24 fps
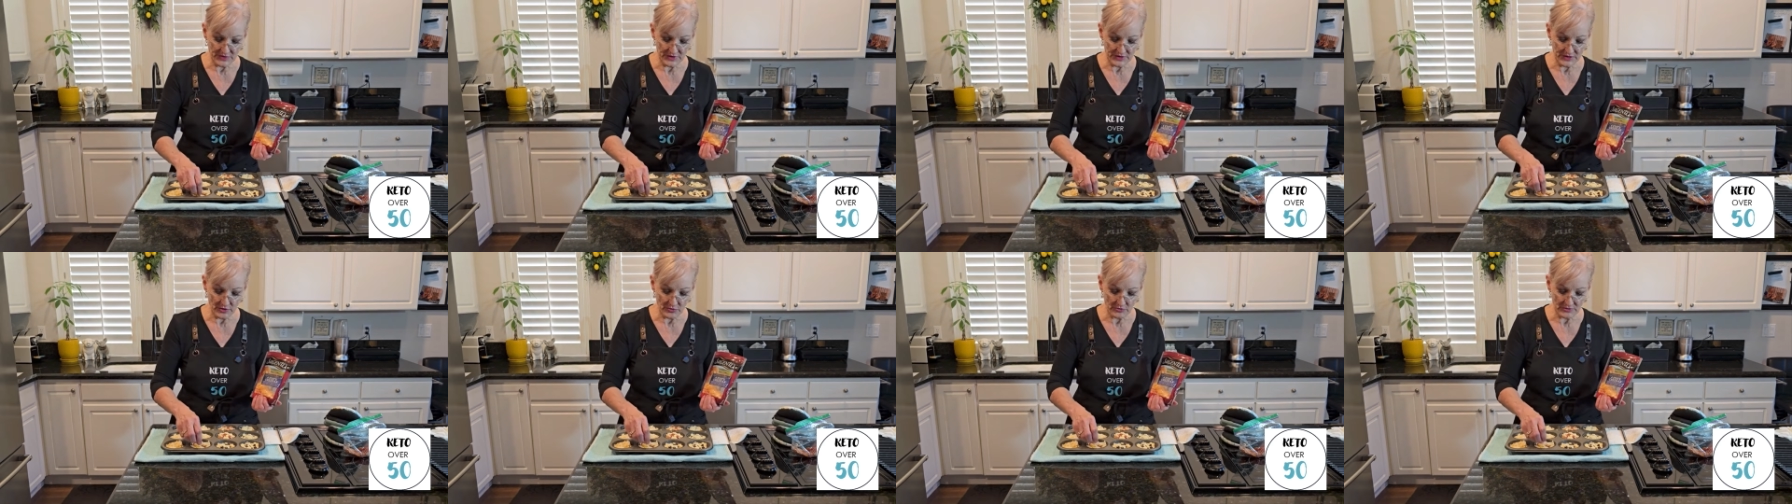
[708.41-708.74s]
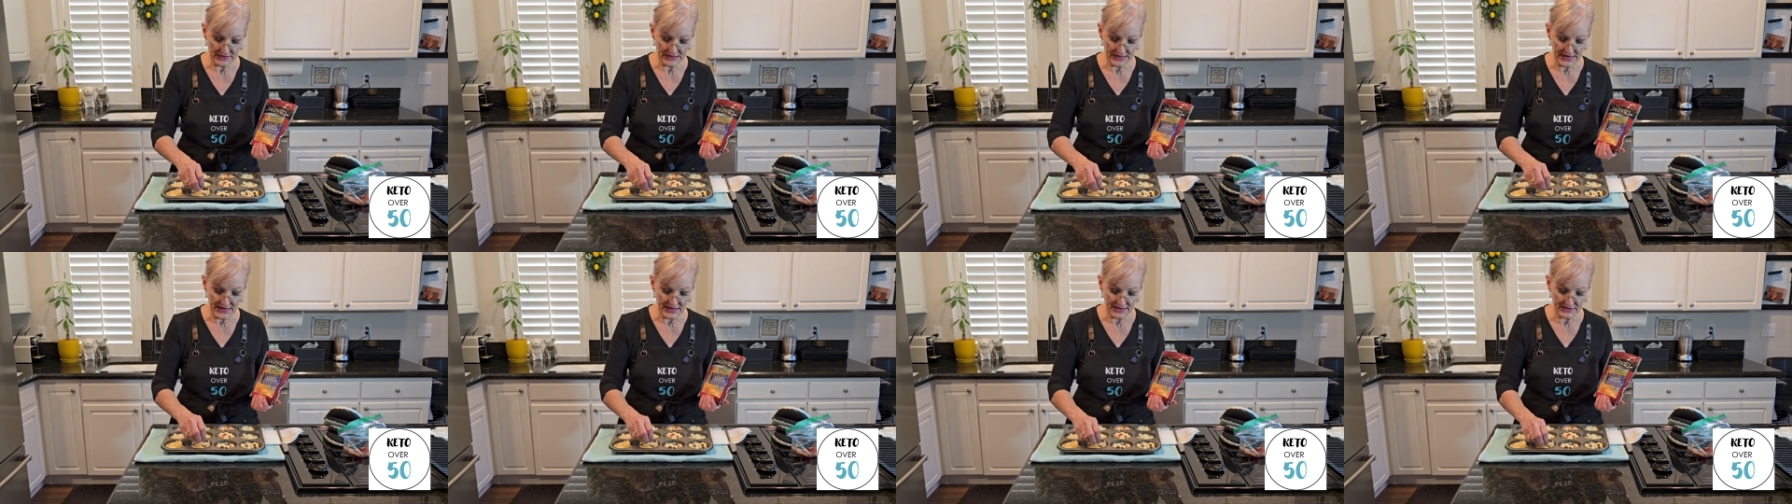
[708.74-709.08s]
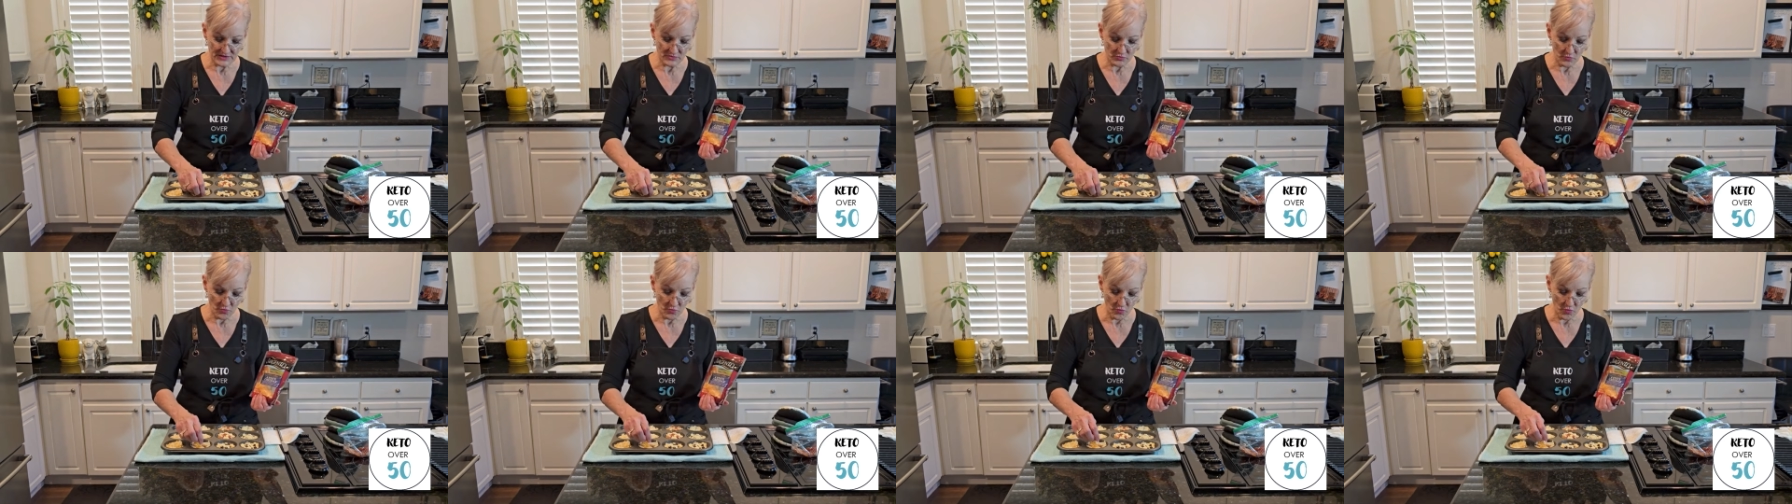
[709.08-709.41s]
it only
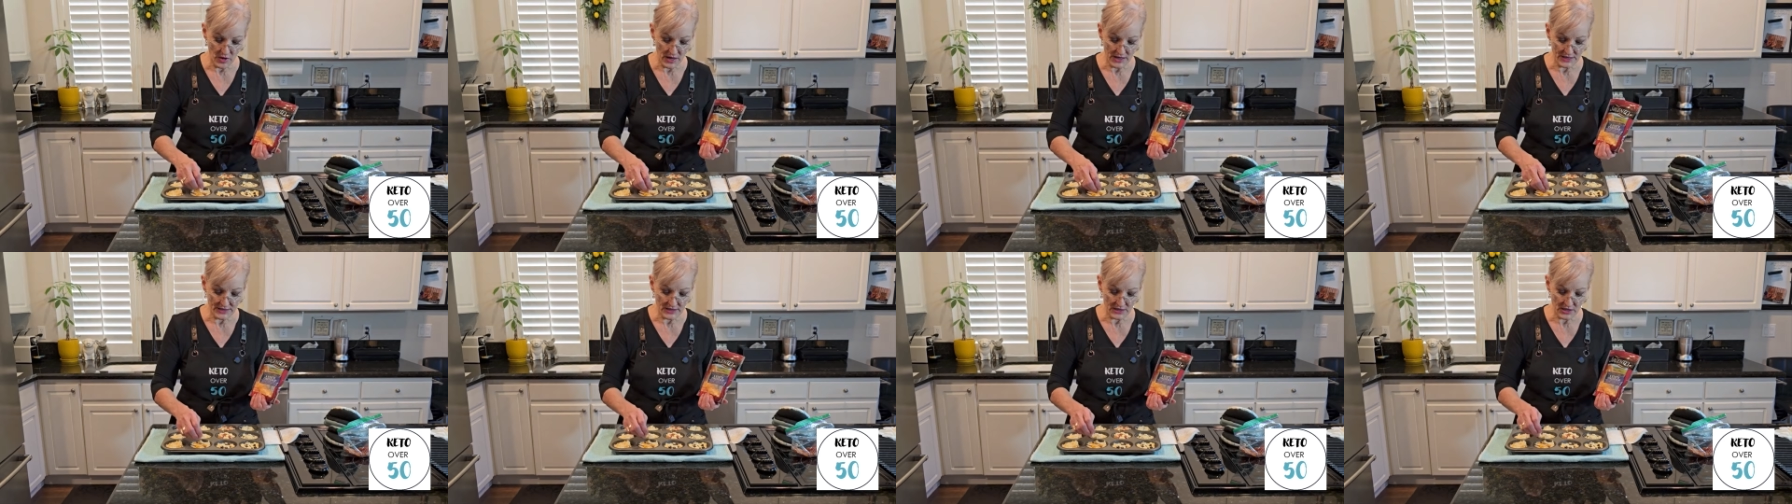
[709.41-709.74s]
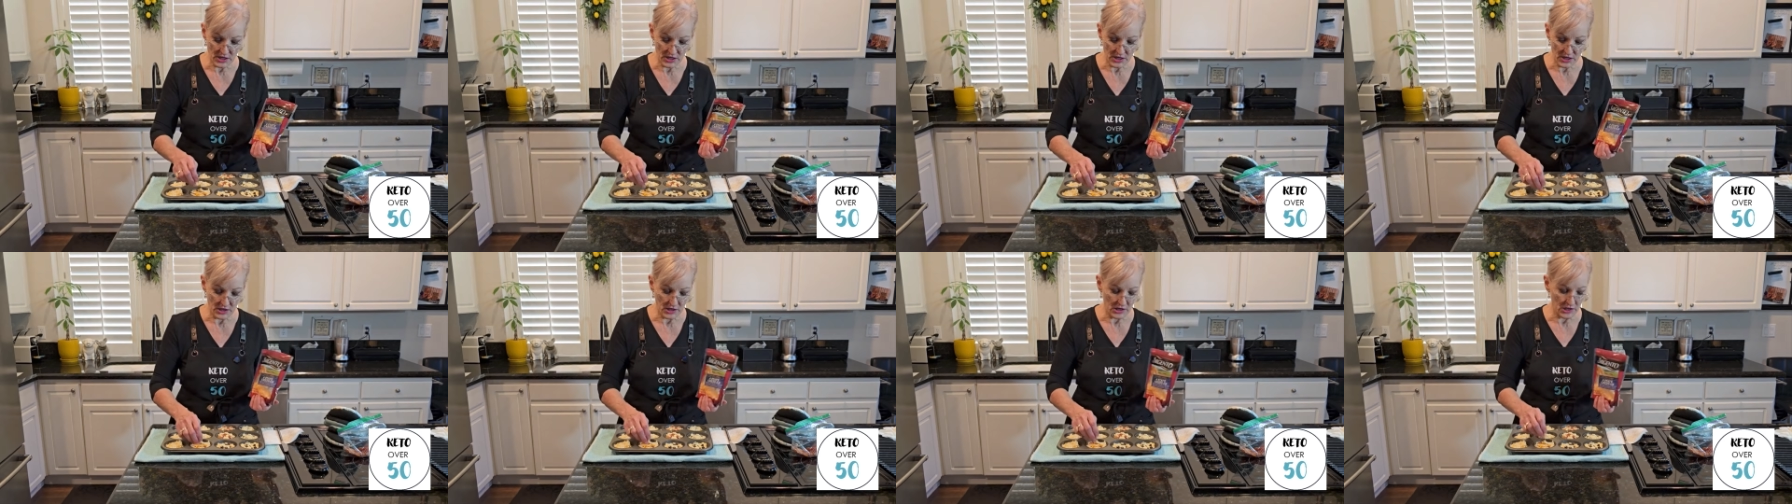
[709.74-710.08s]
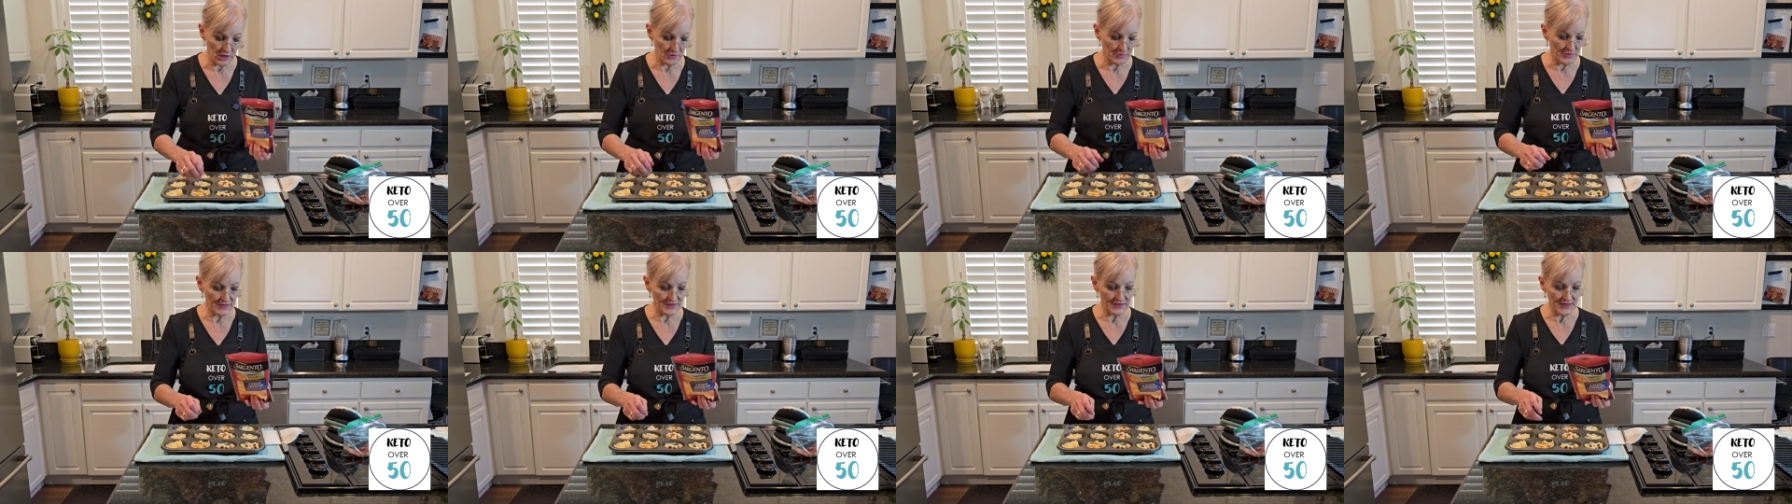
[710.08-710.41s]
has 1
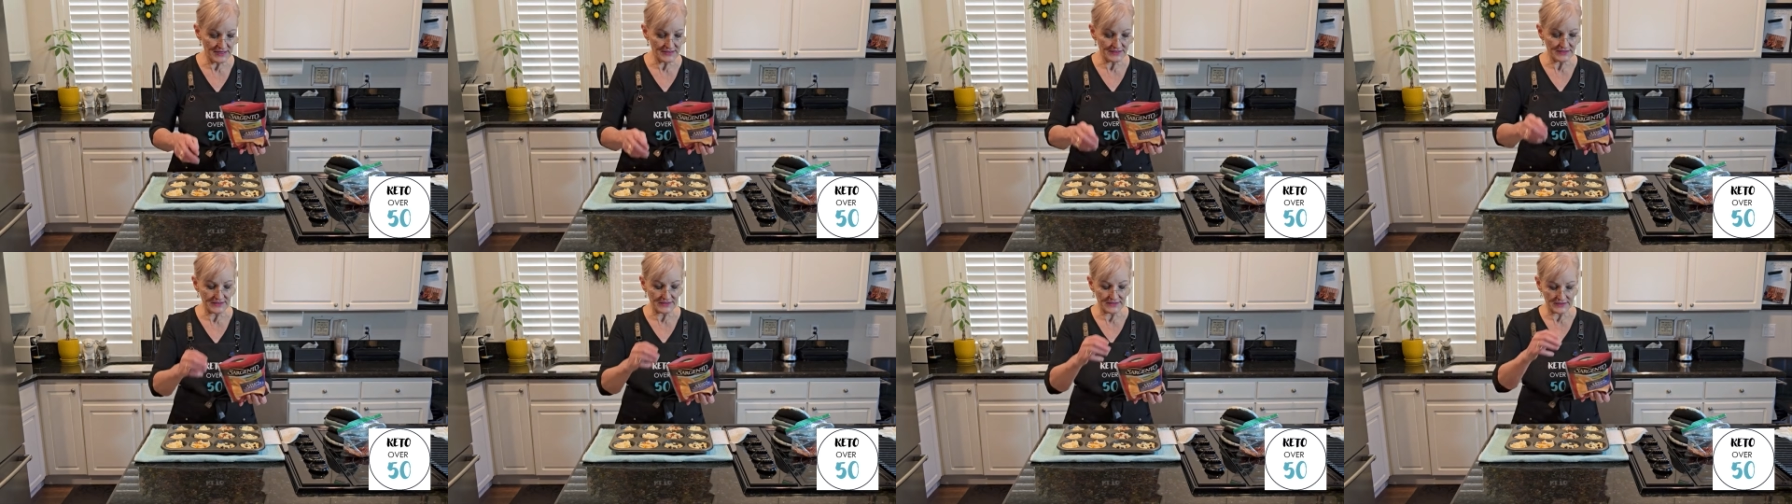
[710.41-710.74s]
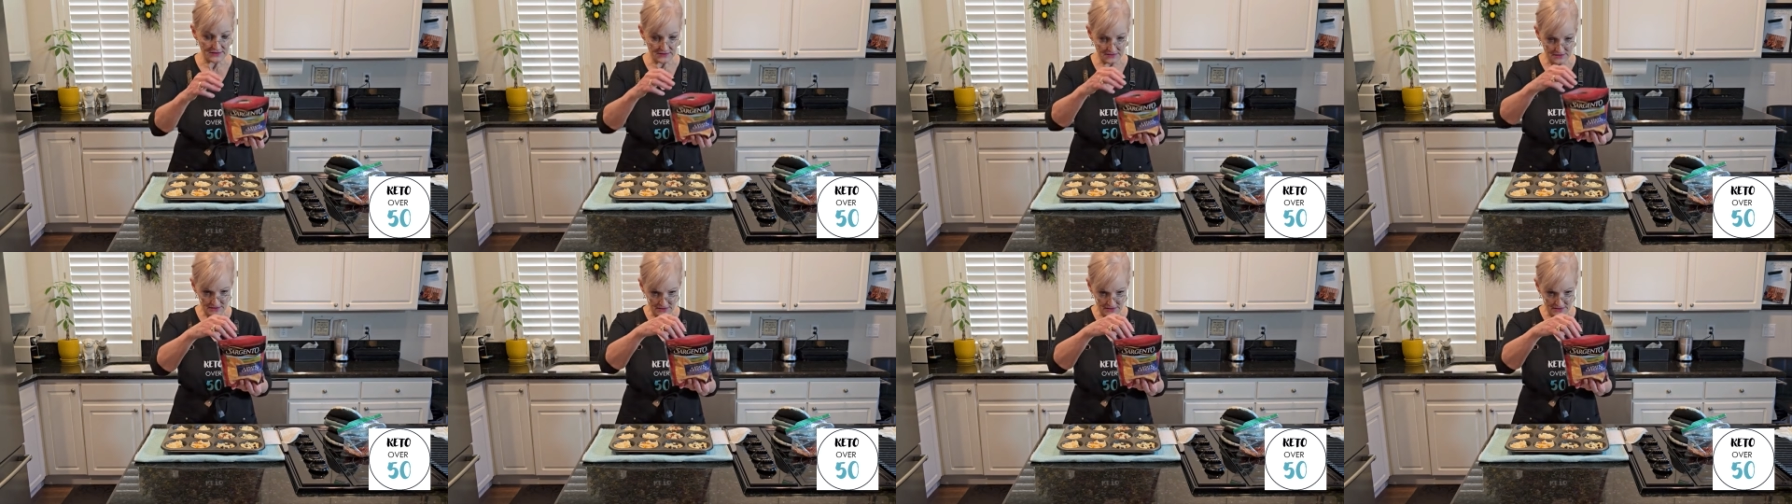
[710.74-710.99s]
carb, and that's